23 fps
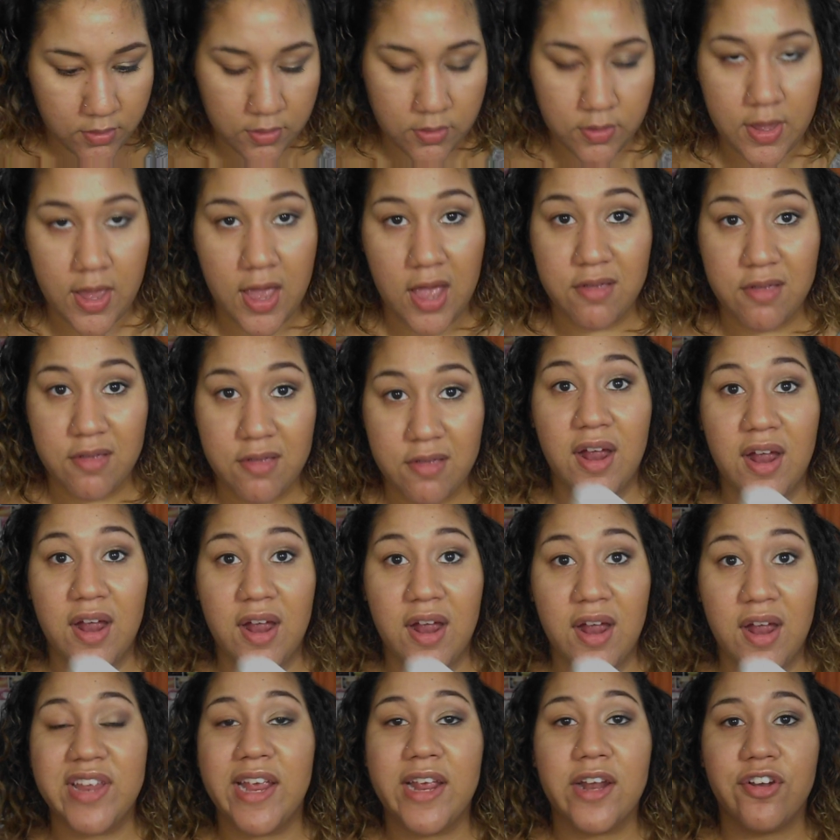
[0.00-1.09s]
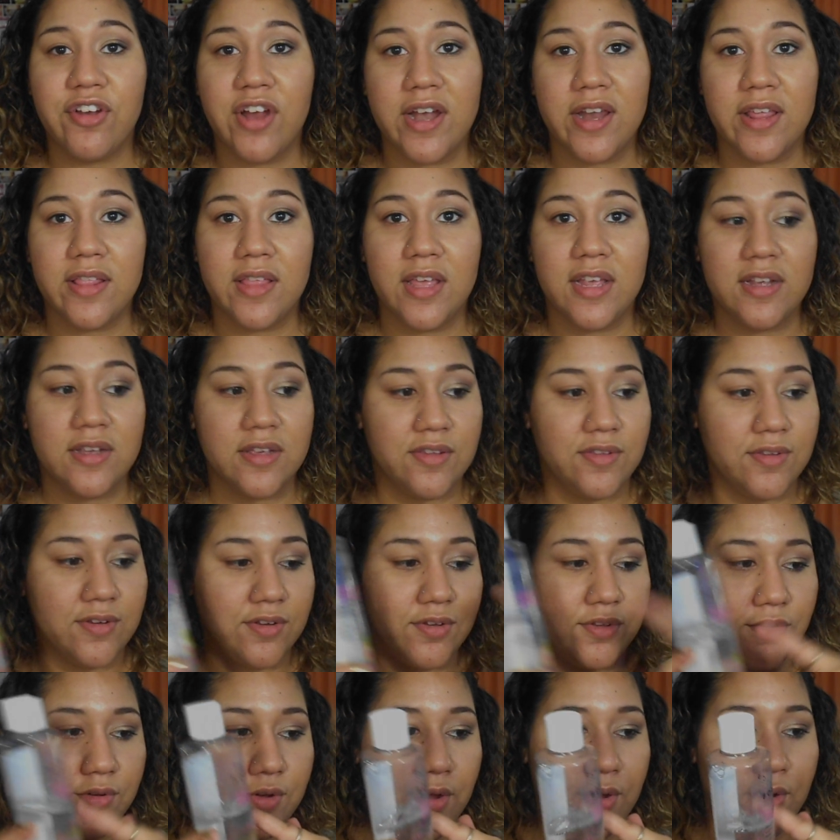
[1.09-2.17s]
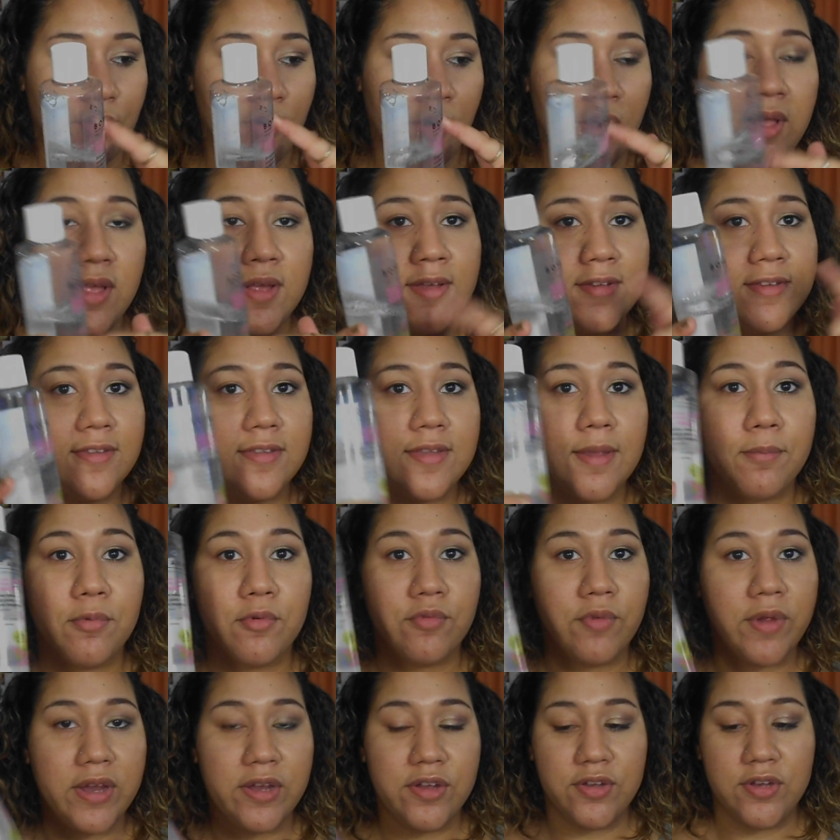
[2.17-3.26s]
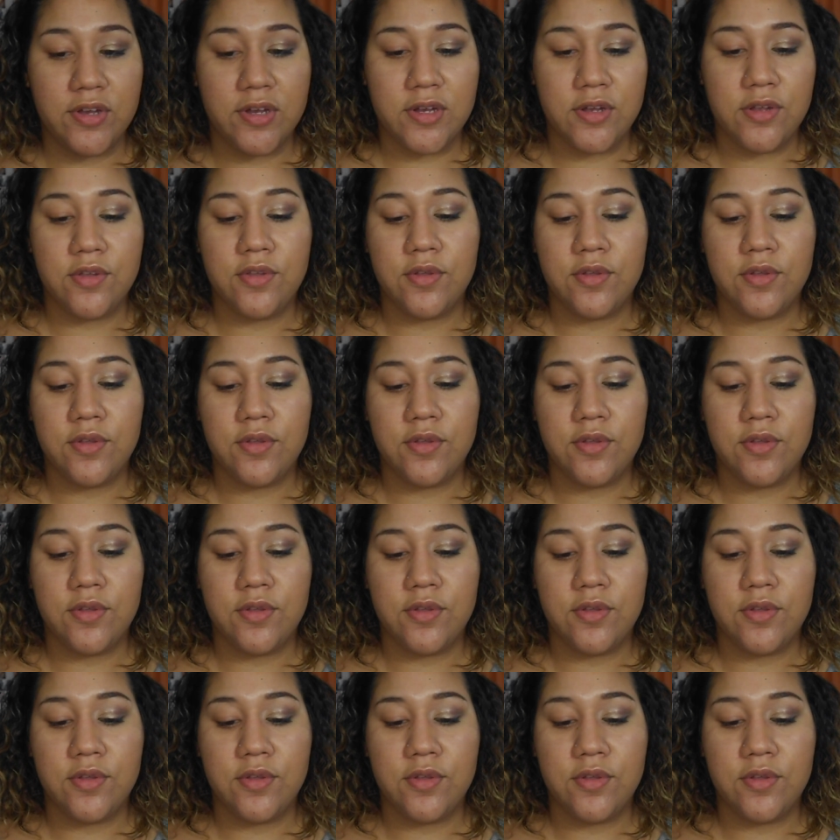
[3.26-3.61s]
yeah, you don't have to shake it or anything because there's no separation,